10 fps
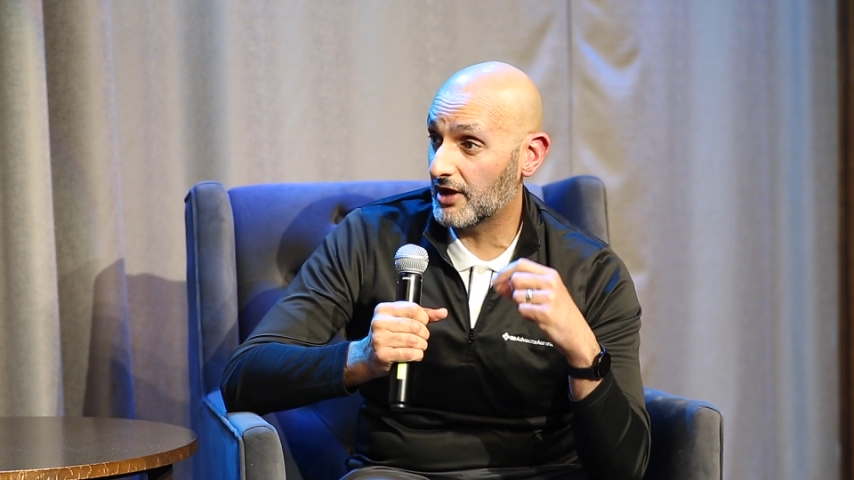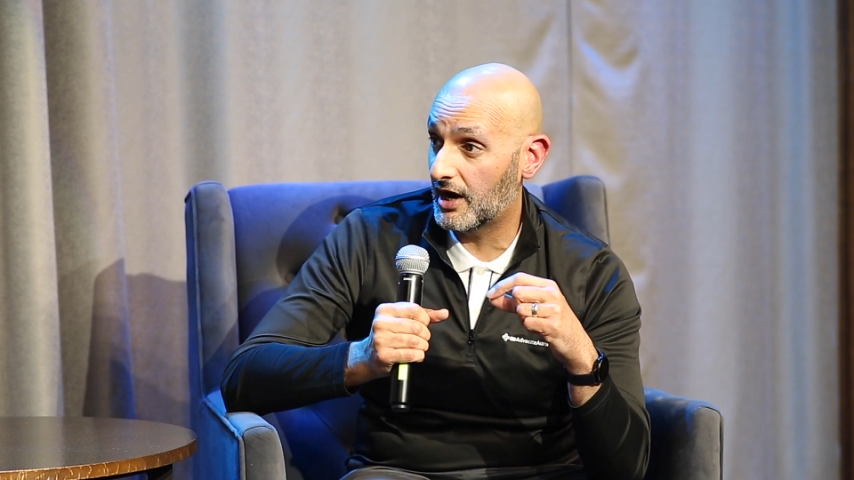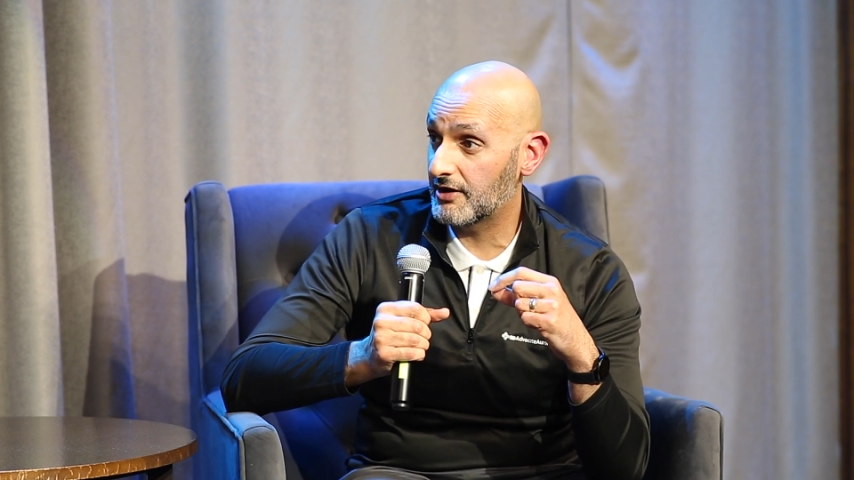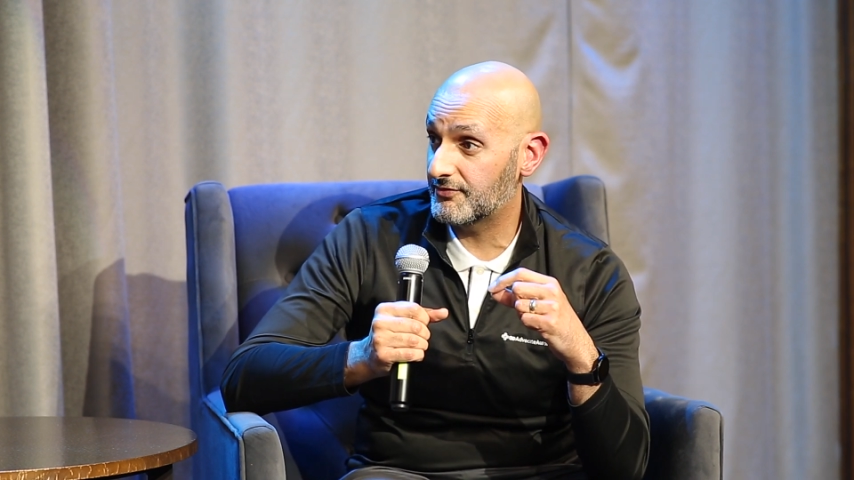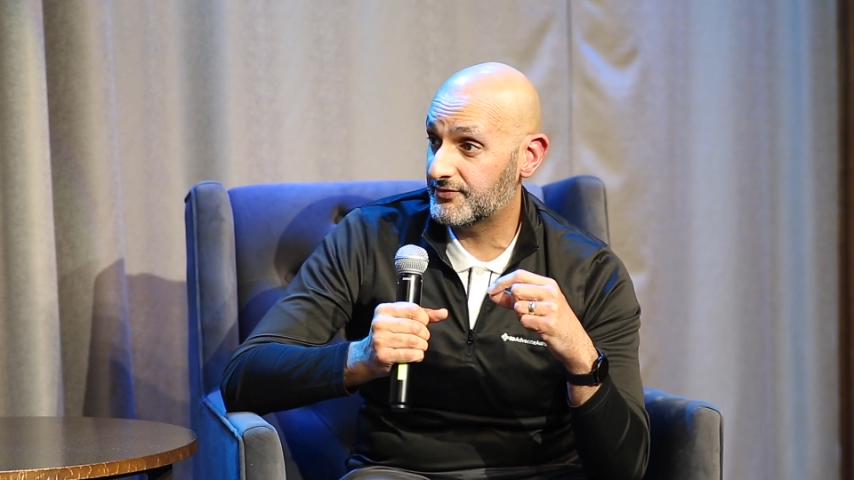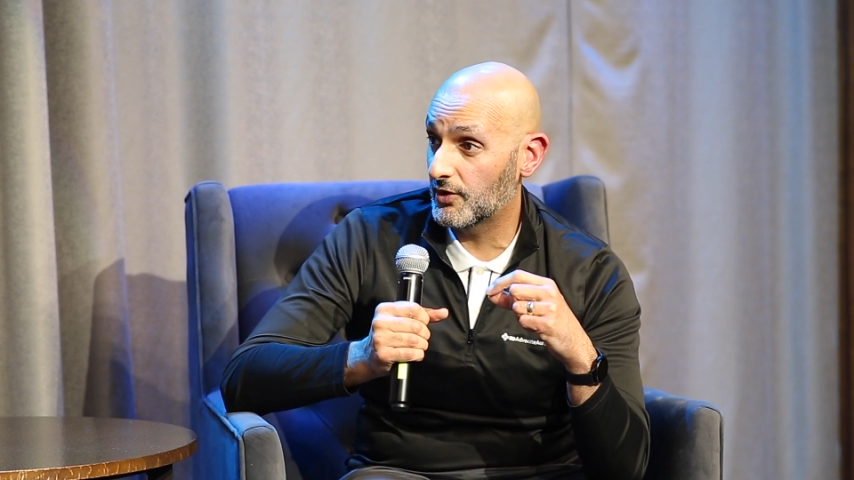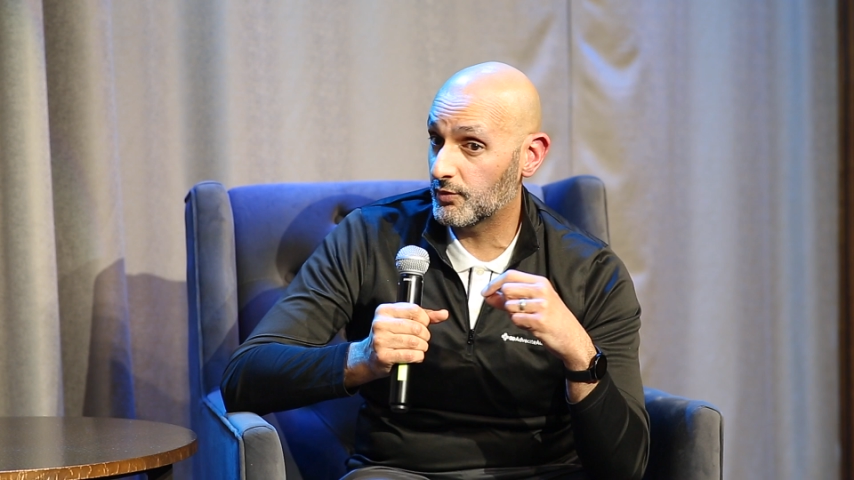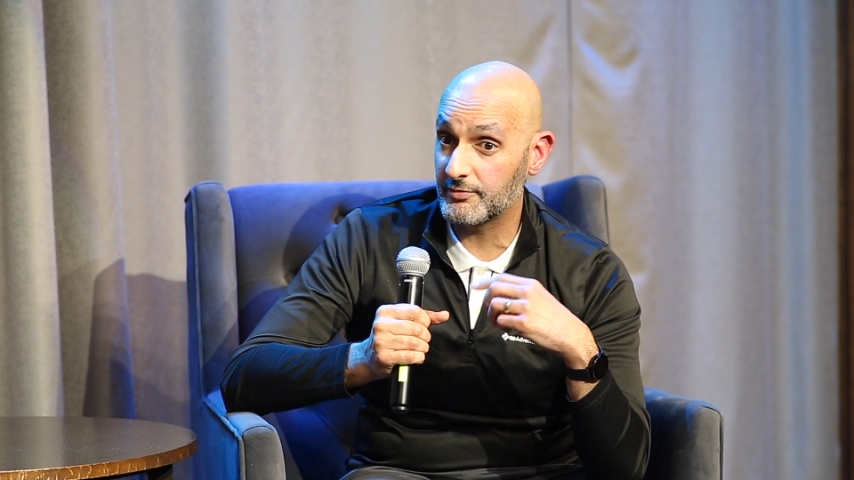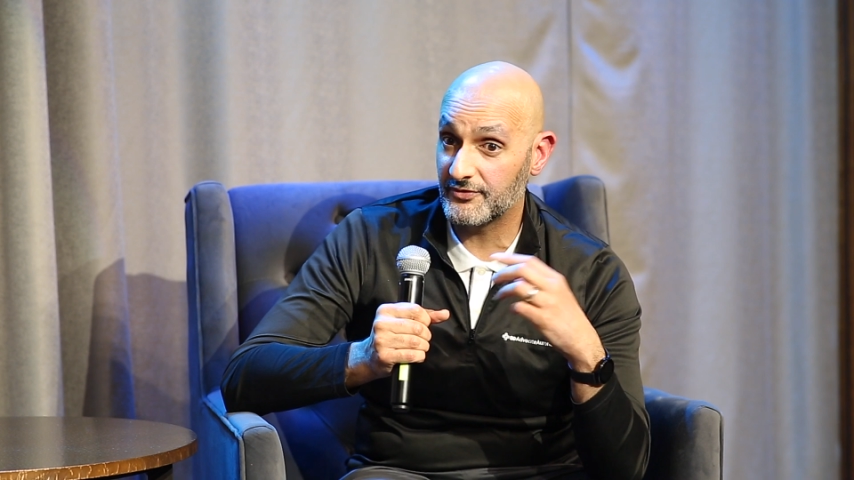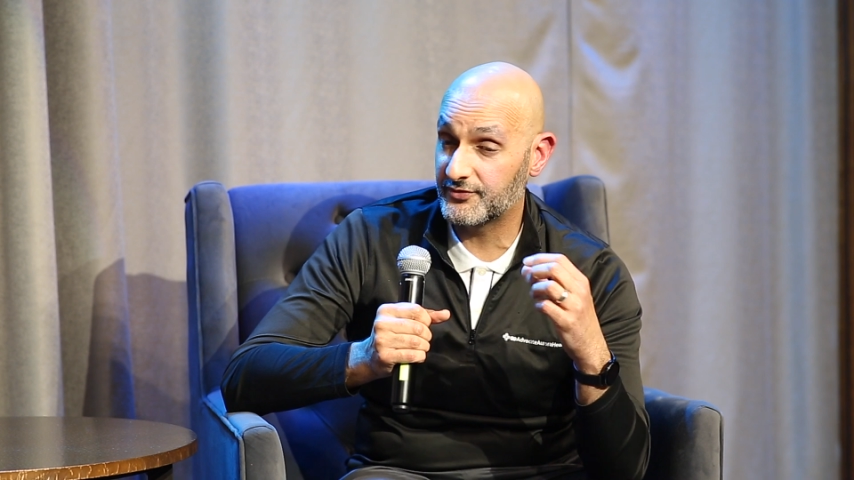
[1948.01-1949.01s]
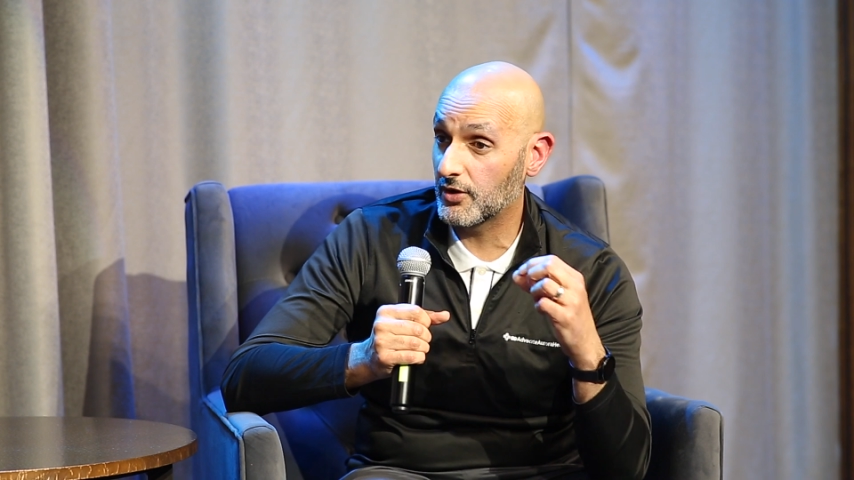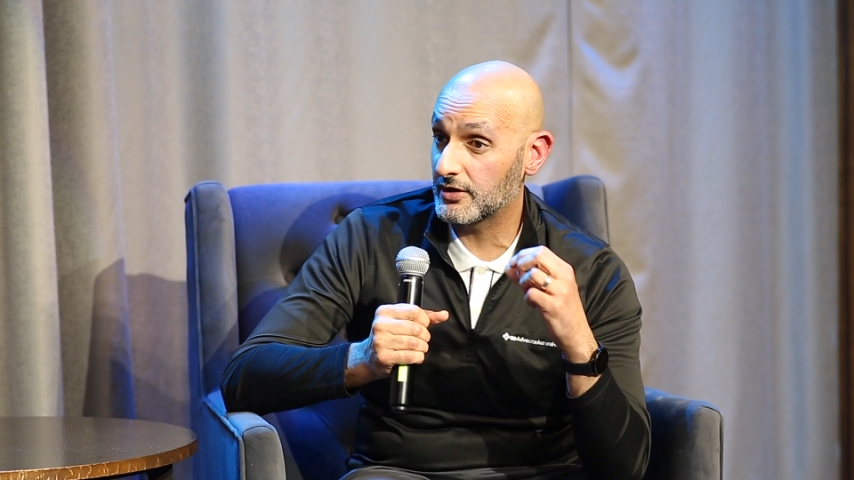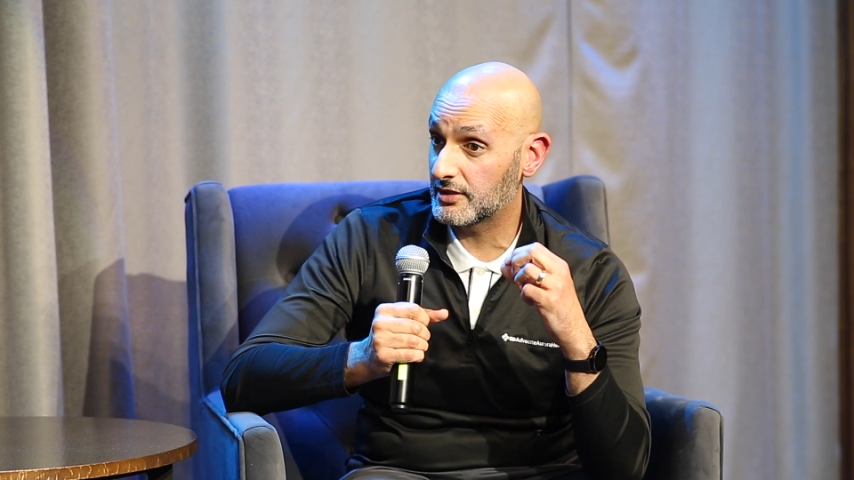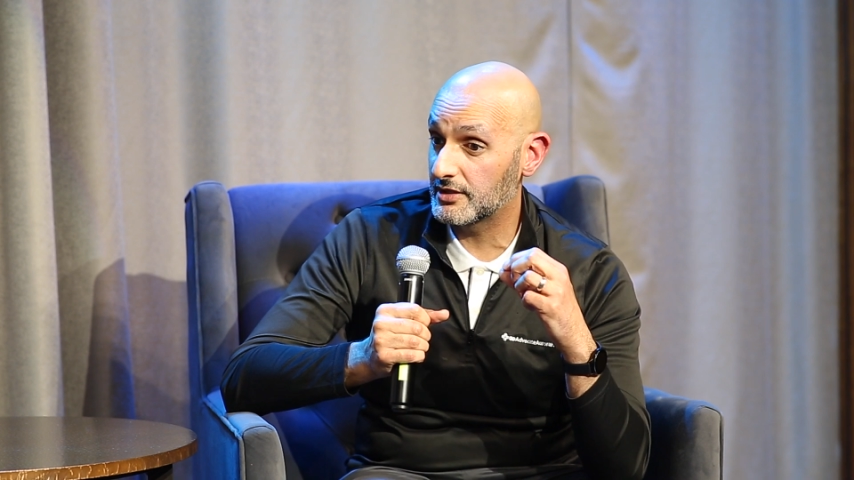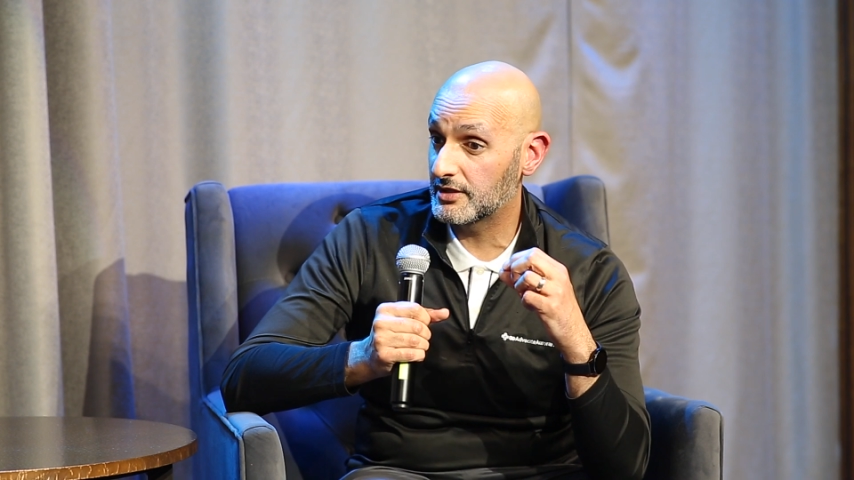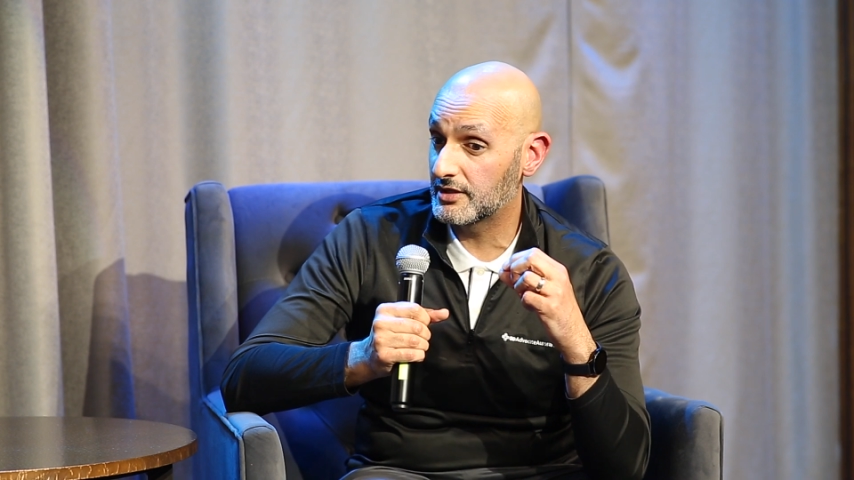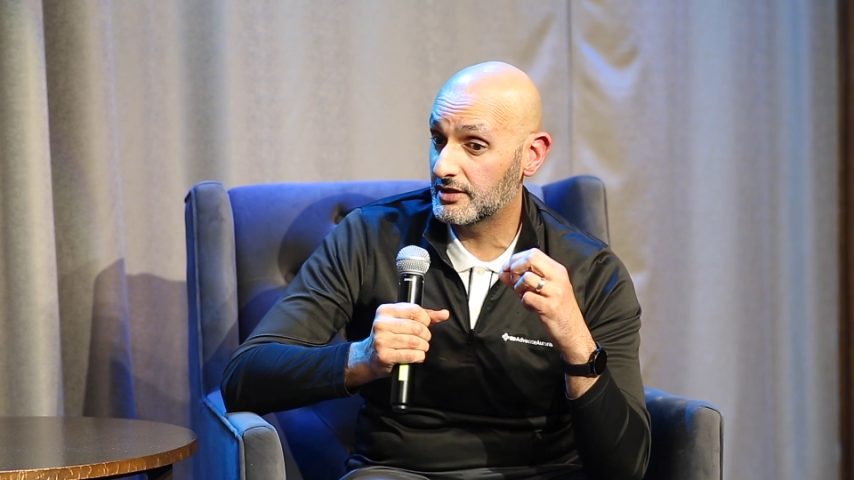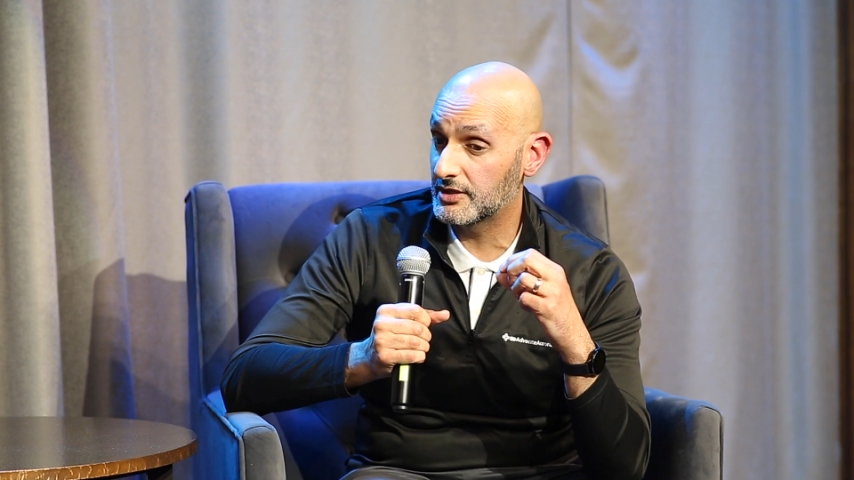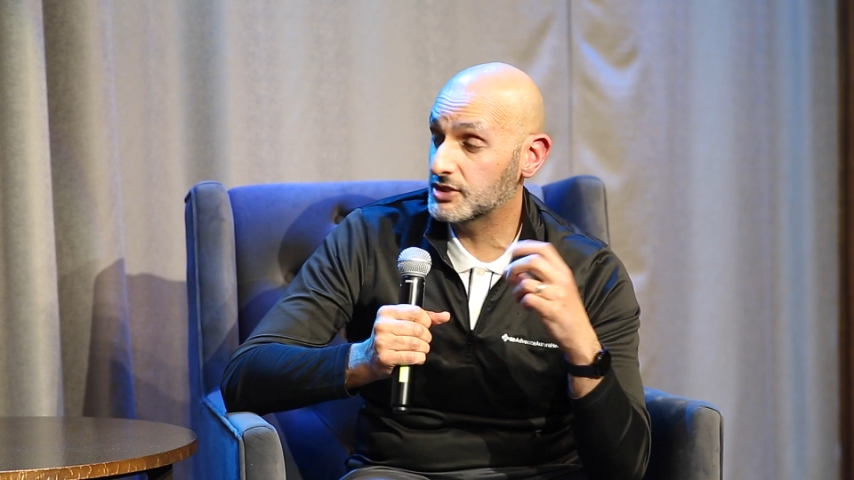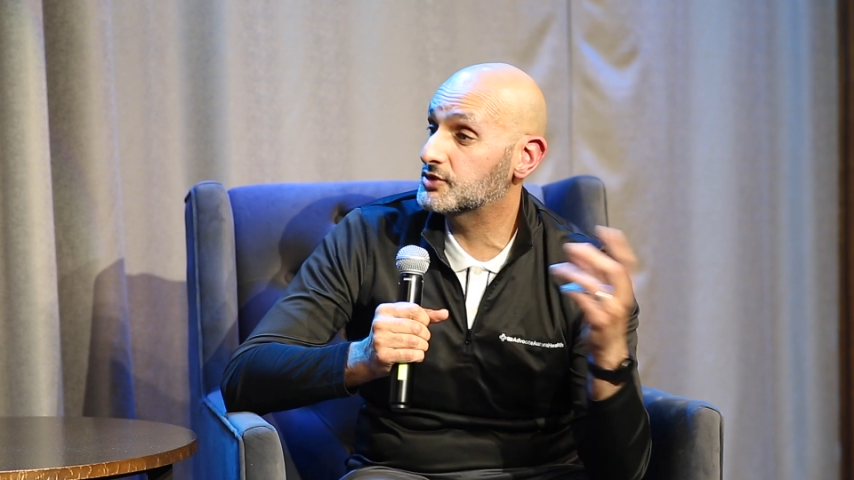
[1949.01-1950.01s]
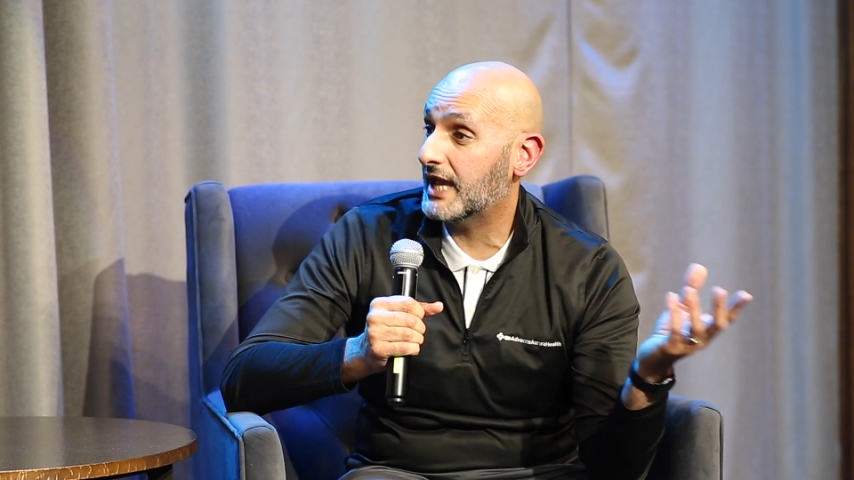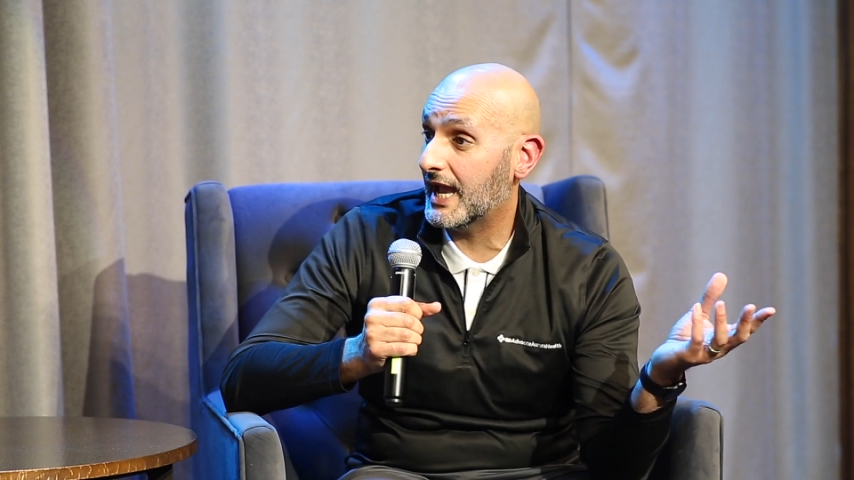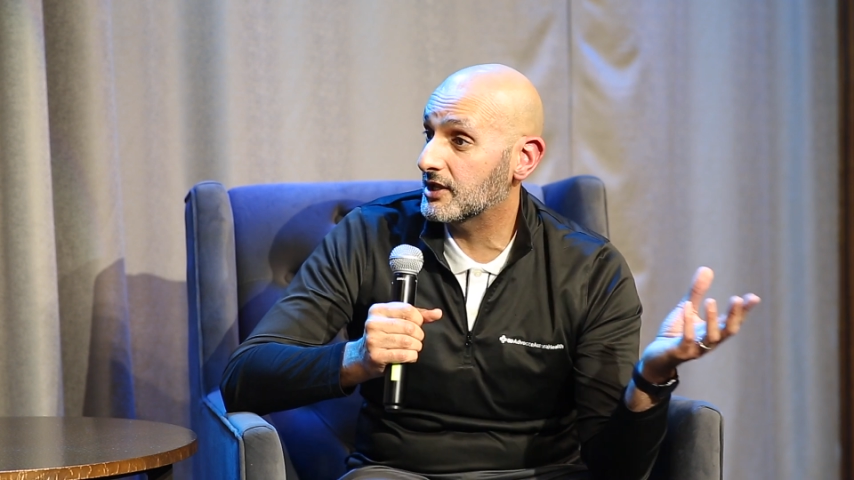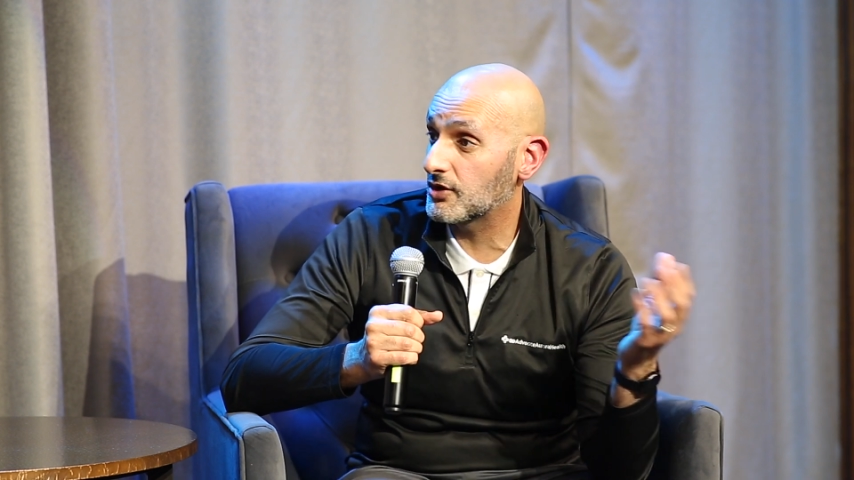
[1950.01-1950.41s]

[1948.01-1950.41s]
on a phone where before you can't.